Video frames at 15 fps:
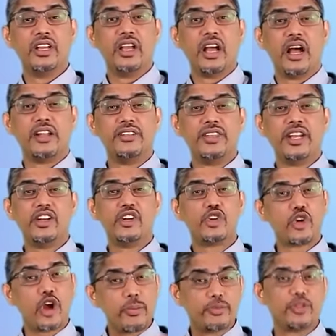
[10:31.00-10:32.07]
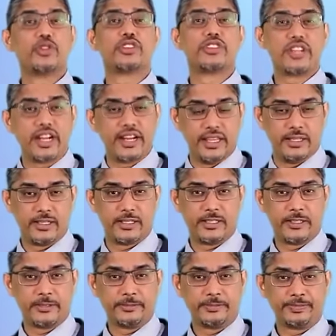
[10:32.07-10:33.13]
and then drop those studies
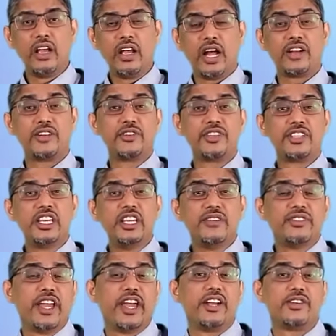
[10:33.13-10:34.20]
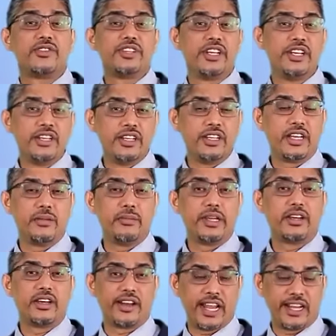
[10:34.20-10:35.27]
and to see if the heterogeneity can be
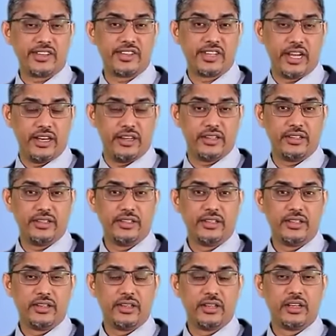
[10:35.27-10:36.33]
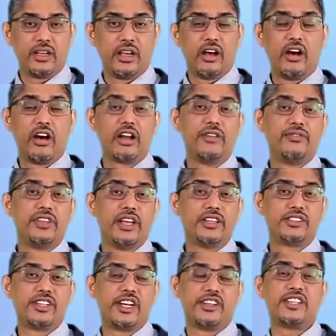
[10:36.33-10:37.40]
corrected or if the
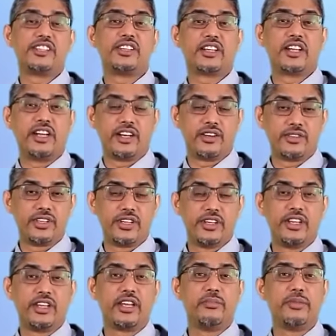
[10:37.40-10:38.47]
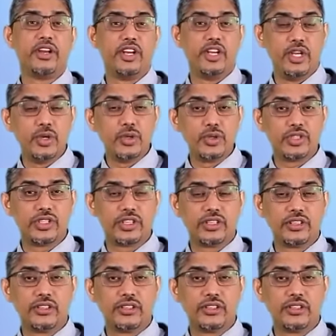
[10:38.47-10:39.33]
statistical heterogeneity can be reduced.